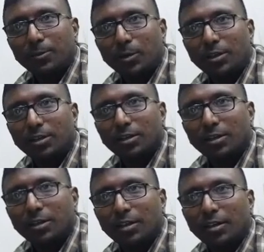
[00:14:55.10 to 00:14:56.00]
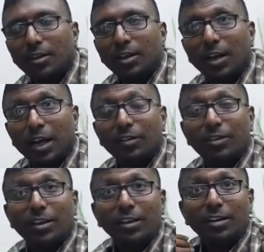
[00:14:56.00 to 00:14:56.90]
my point i
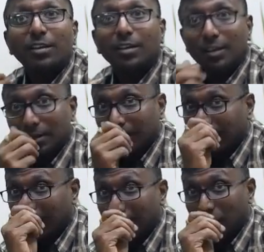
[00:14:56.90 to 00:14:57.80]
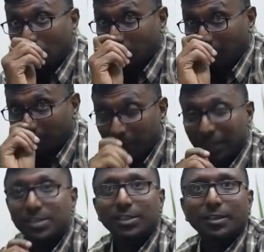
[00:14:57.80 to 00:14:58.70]
will i'll give
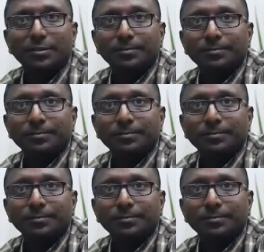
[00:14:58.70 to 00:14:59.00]
my share